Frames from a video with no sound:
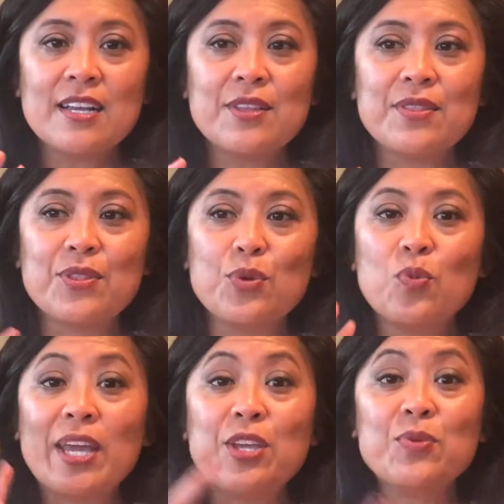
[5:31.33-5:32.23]
the
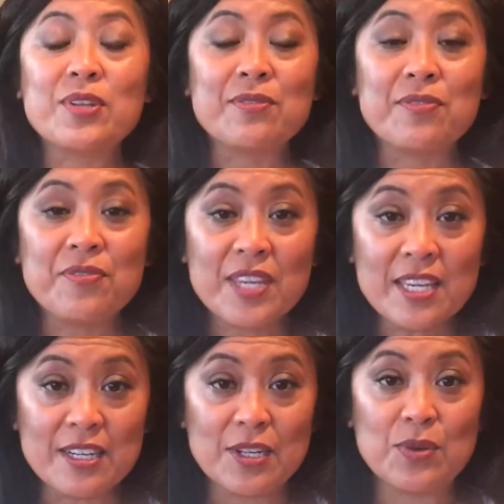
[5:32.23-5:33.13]
way you want to
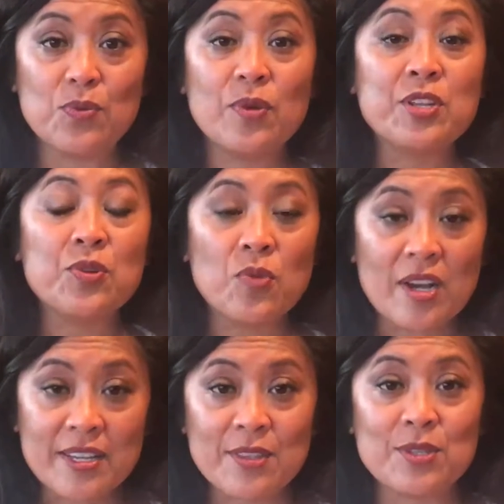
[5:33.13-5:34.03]
feel when you
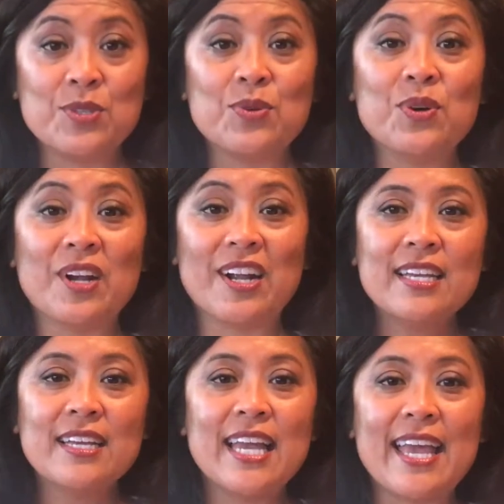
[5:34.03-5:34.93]
walk in the
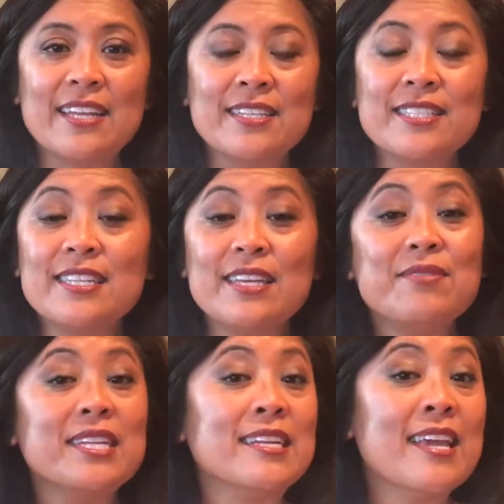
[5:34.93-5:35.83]
door? And does it
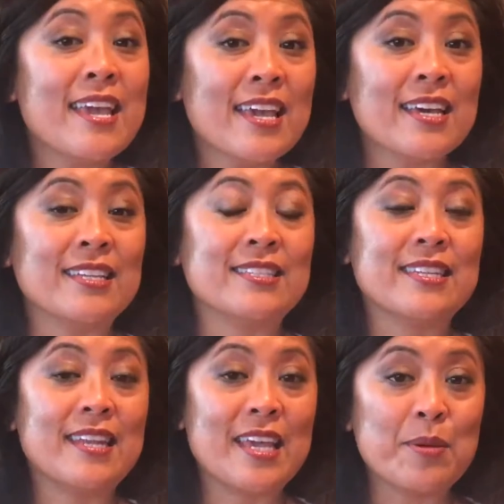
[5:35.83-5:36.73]
even enhance
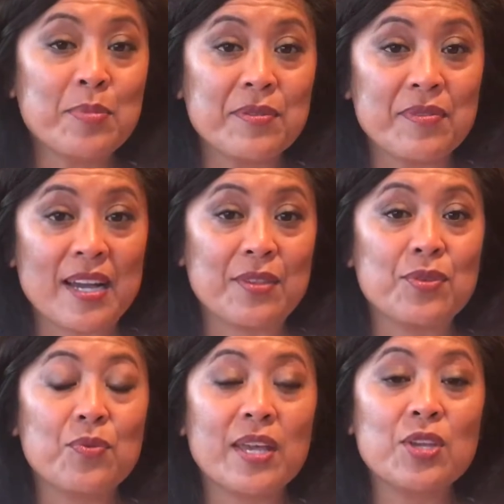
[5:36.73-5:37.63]
and amplify
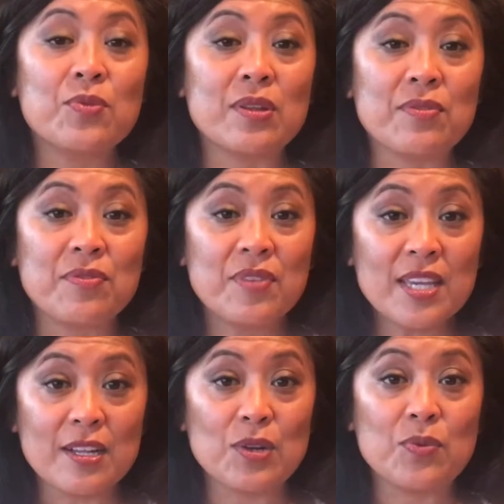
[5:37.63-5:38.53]
the way you want to
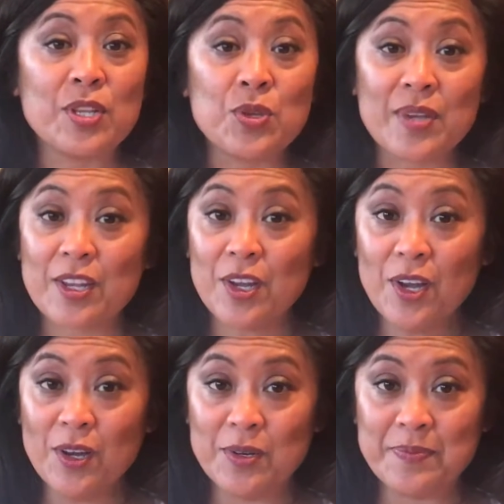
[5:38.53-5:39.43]
feel when you get
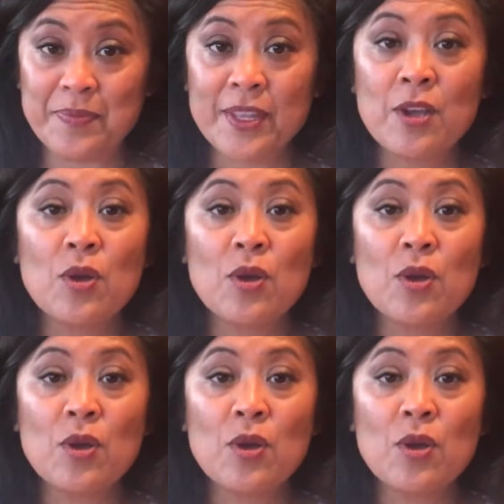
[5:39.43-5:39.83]
home?